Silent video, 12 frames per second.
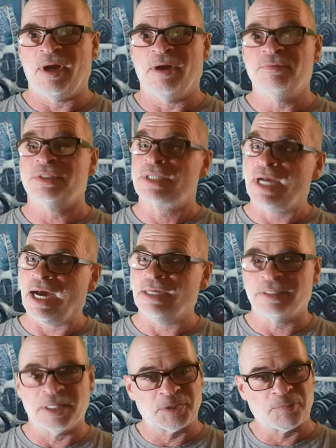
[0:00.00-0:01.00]
his
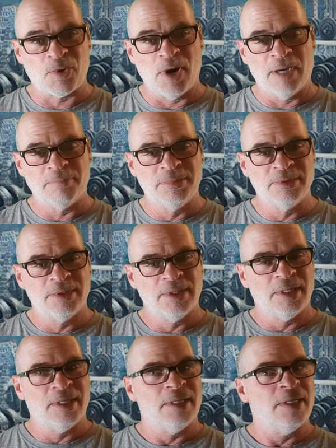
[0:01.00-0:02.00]
contest prep.
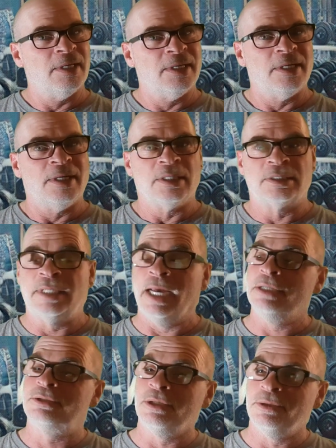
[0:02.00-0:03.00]
Stay
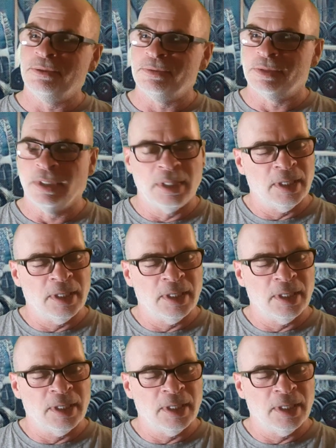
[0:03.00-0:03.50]
tuned.